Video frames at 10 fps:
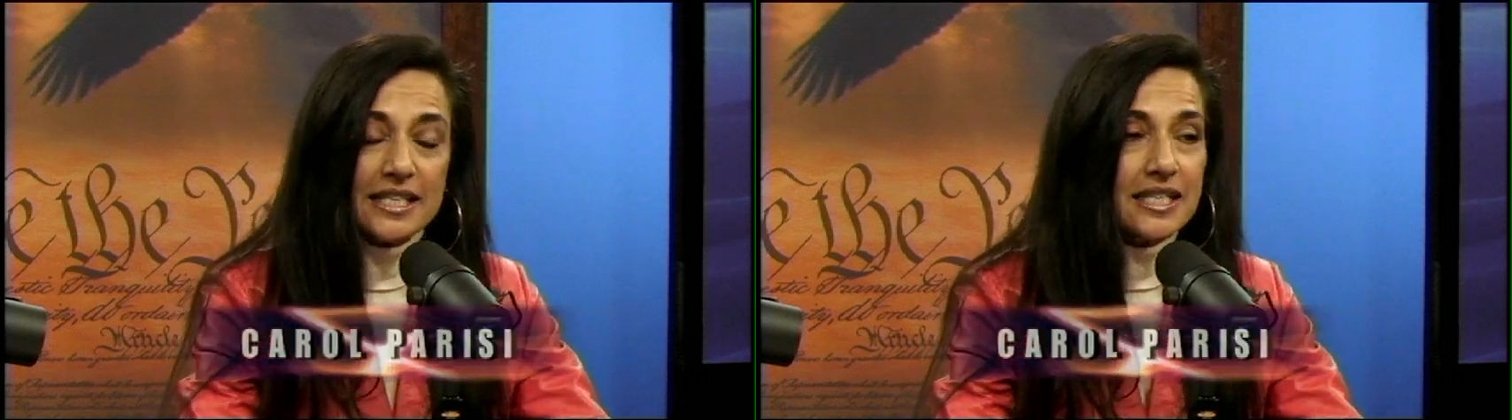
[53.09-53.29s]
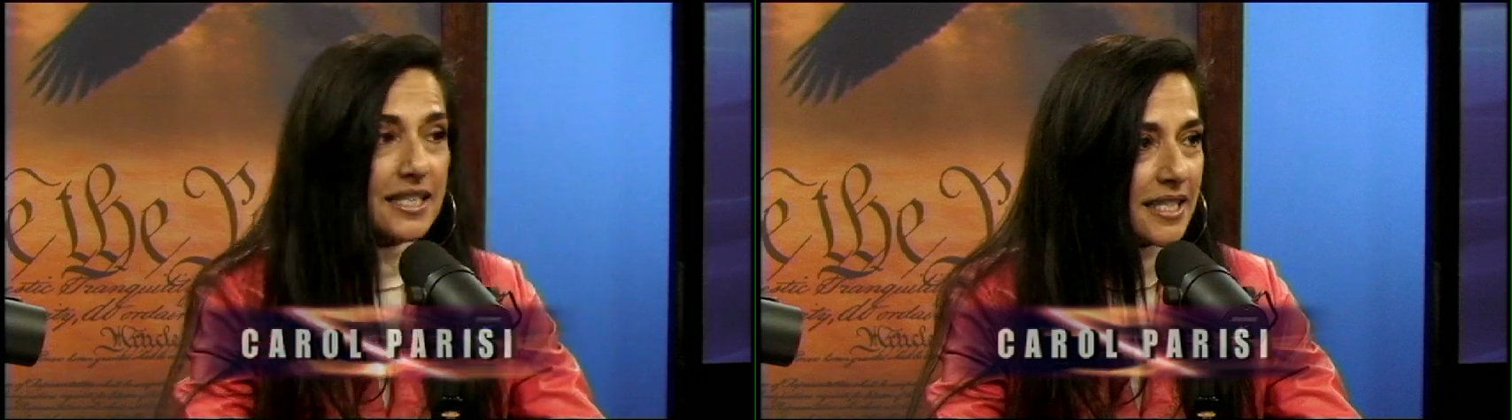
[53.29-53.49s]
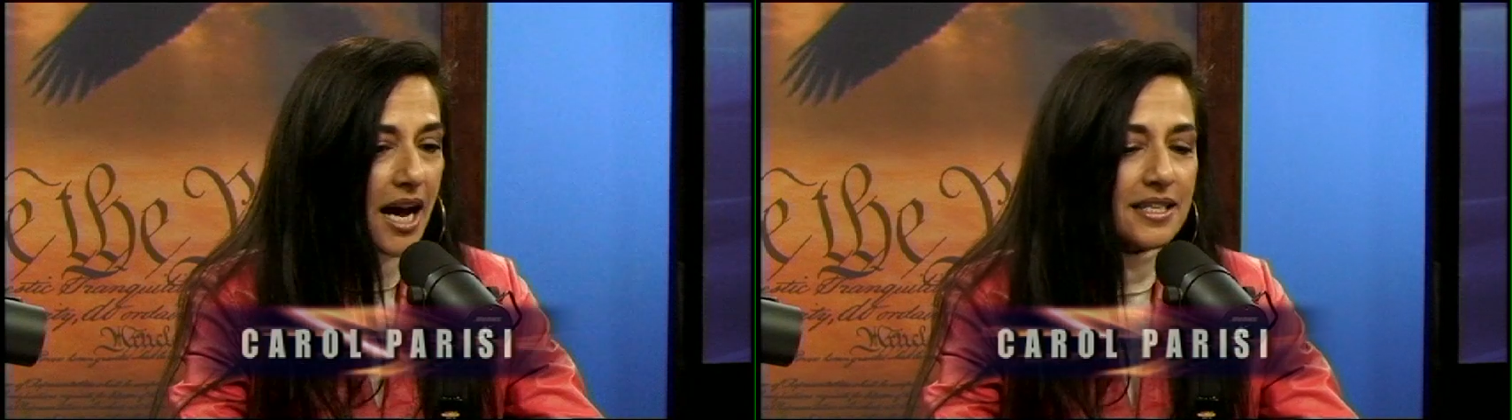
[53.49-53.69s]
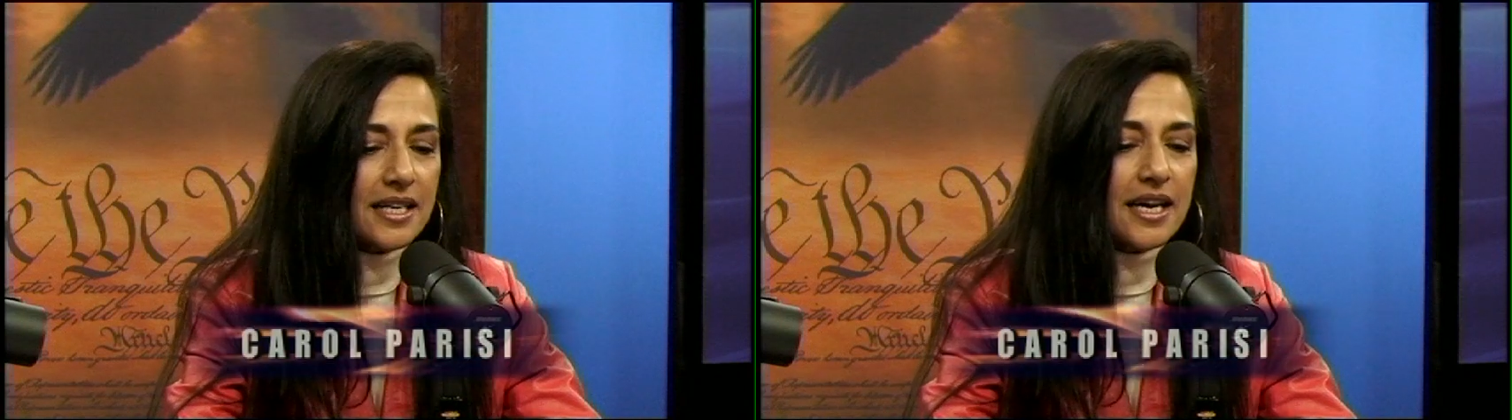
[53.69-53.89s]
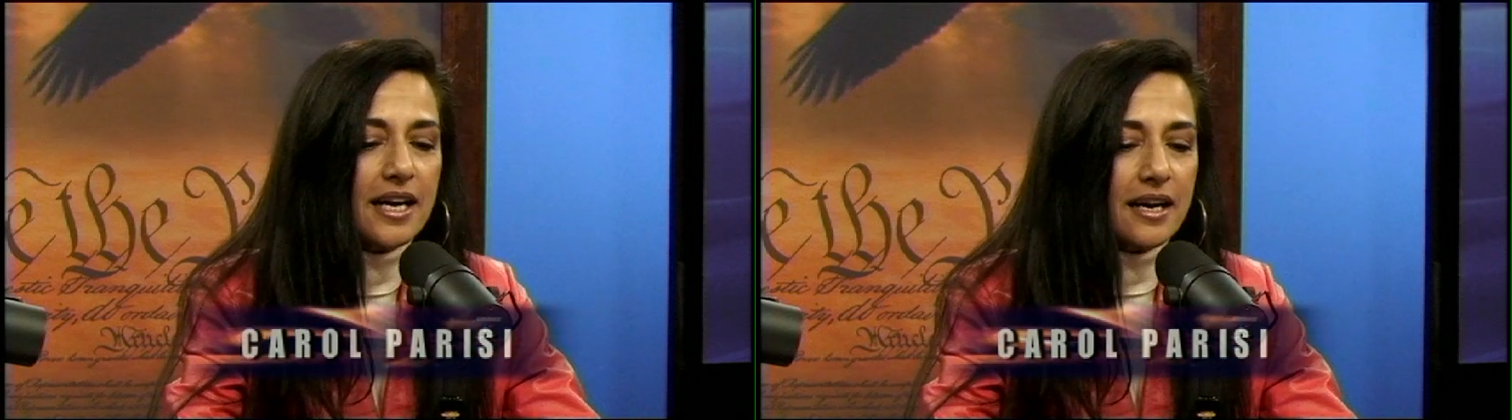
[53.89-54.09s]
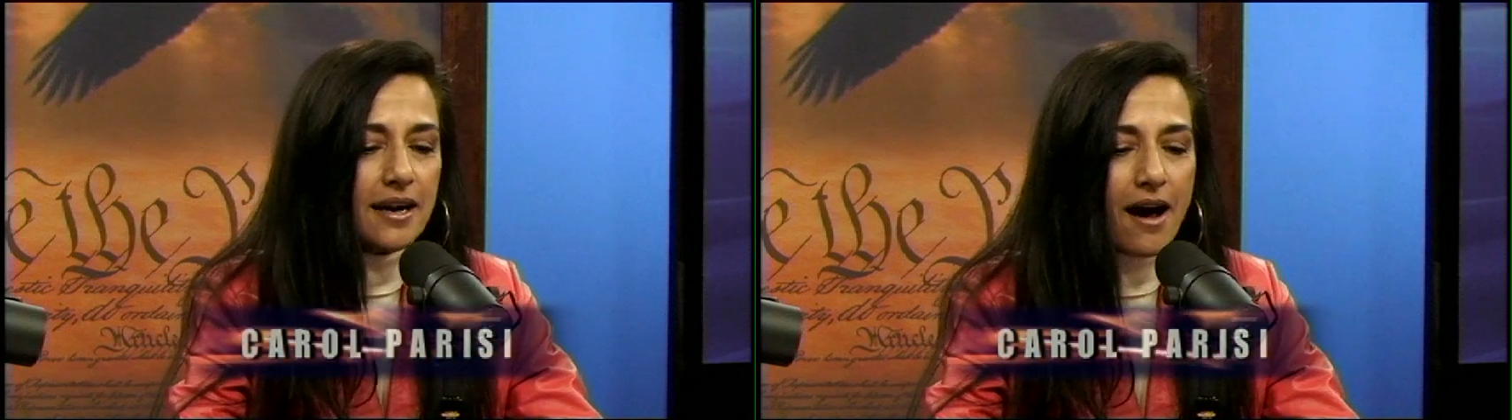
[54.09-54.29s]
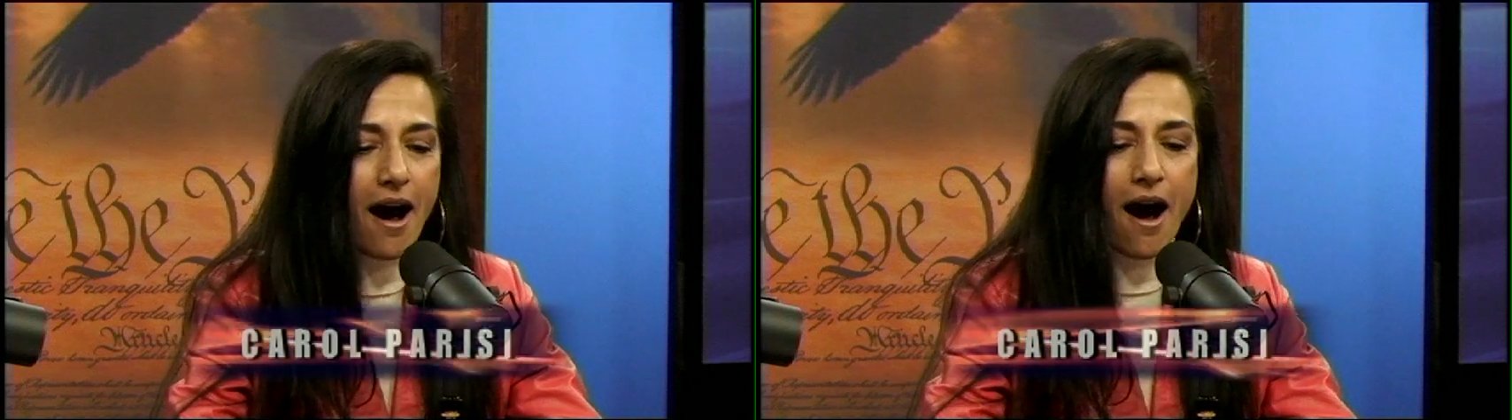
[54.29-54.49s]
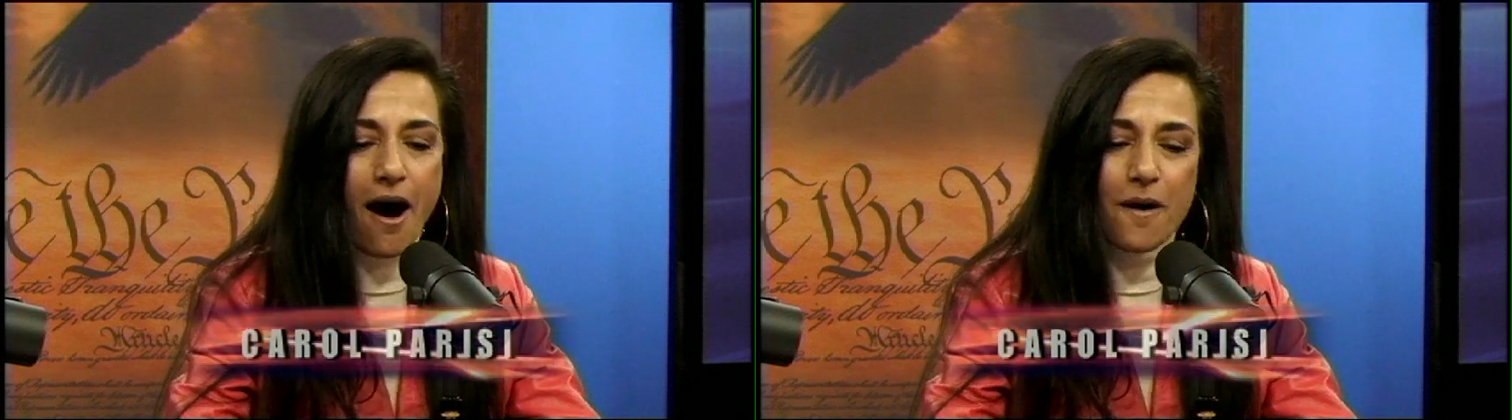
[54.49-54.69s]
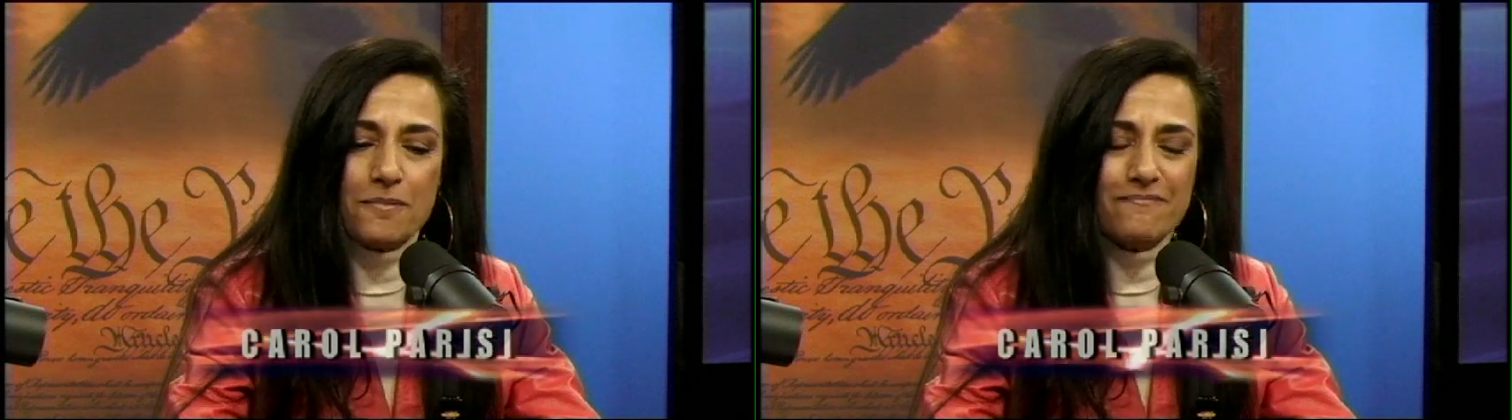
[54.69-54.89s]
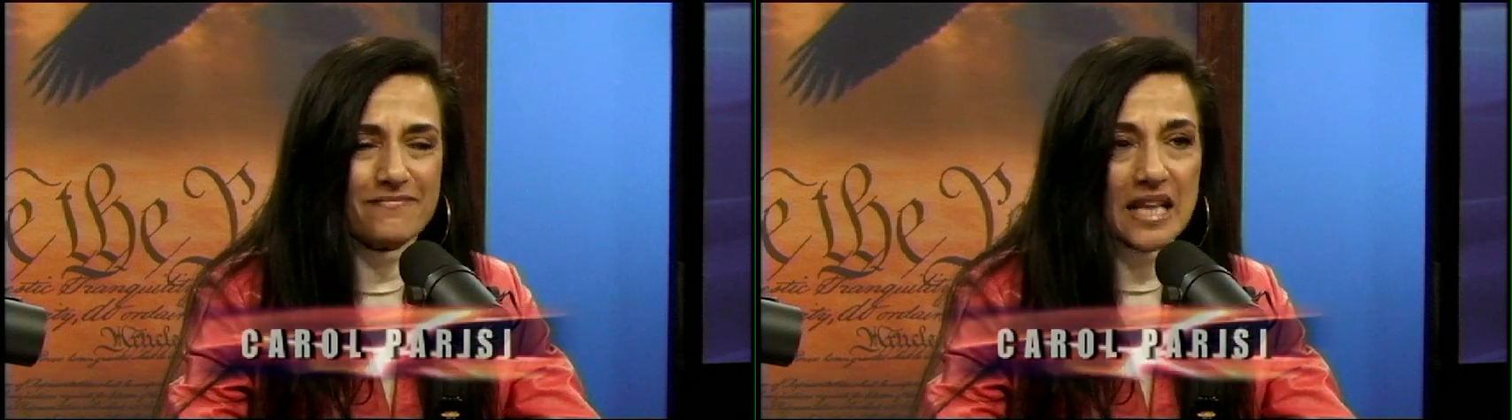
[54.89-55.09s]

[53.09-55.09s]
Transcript: discussing um,